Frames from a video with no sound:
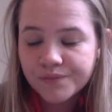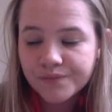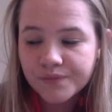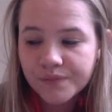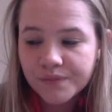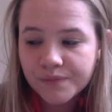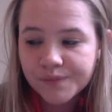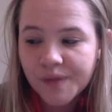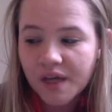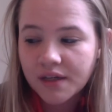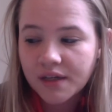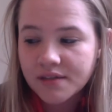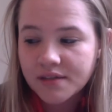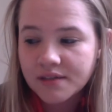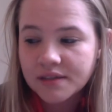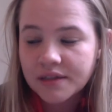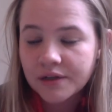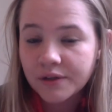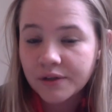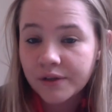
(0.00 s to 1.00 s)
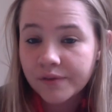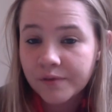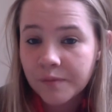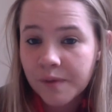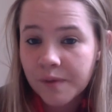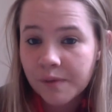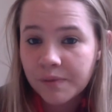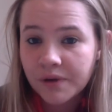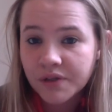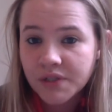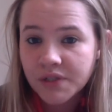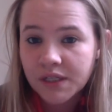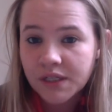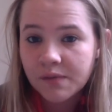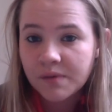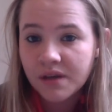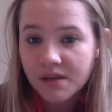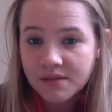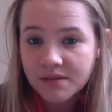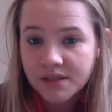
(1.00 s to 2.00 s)
Not necessarily for me personally
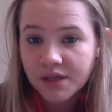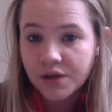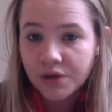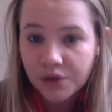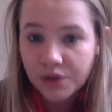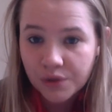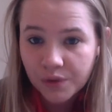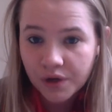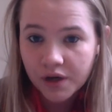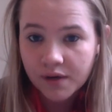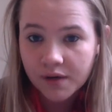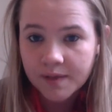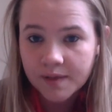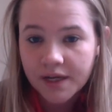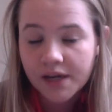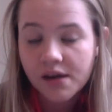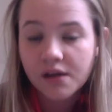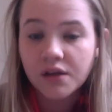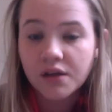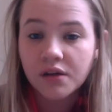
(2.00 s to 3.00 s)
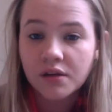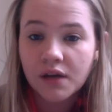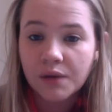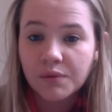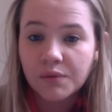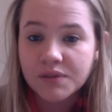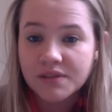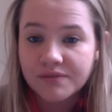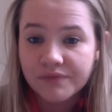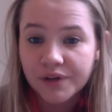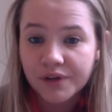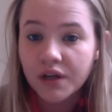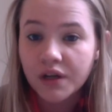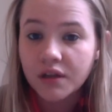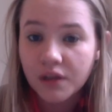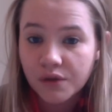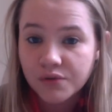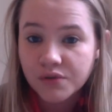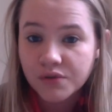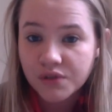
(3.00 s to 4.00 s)
because I knew her, but I wasn't very
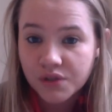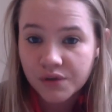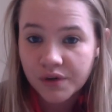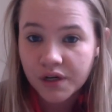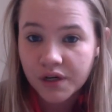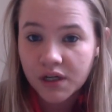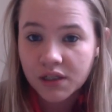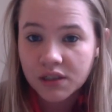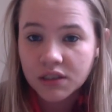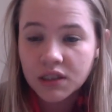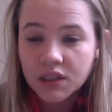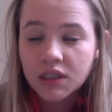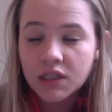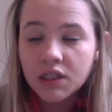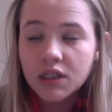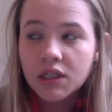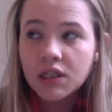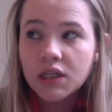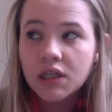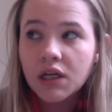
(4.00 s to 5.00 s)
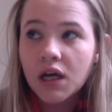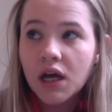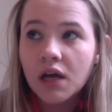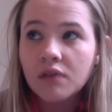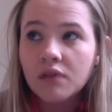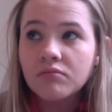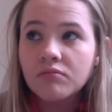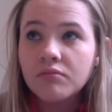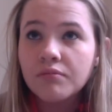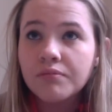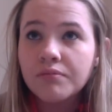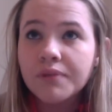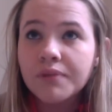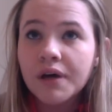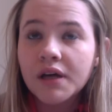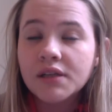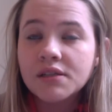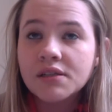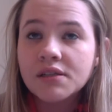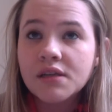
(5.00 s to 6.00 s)
close to her.
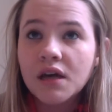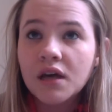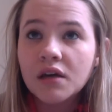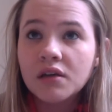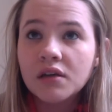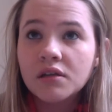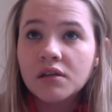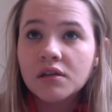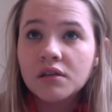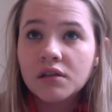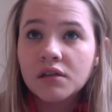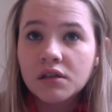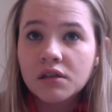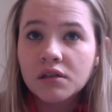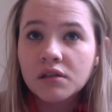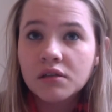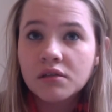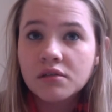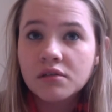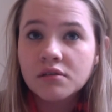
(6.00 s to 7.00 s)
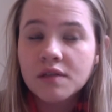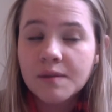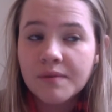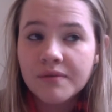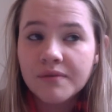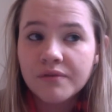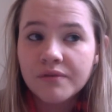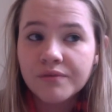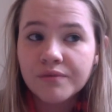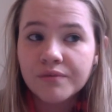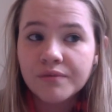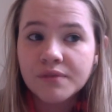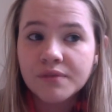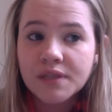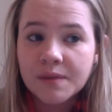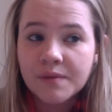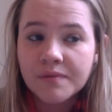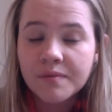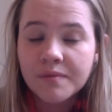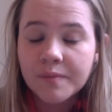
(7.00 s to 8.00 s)
But some
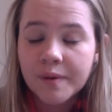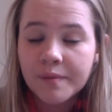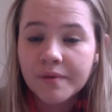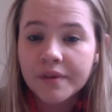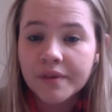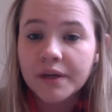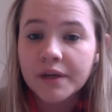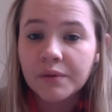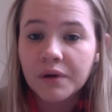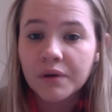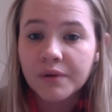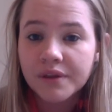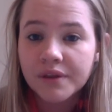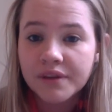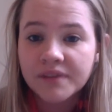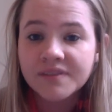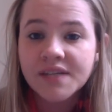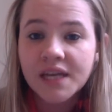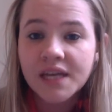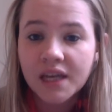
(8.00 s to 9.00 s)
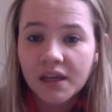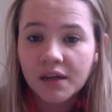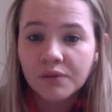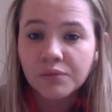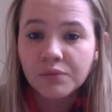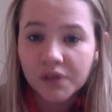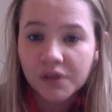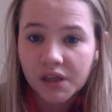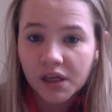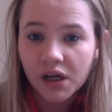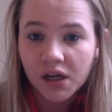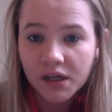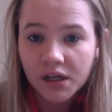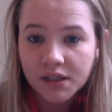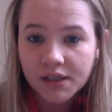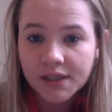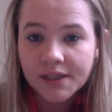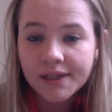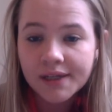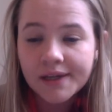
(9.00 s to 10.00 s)
of the people that I work with have taken it really hard.
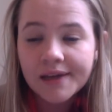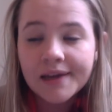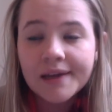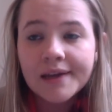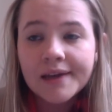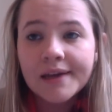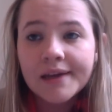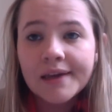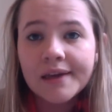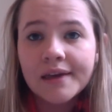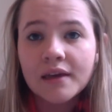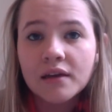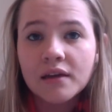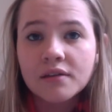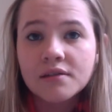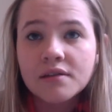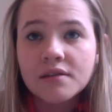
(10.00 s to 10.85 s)
And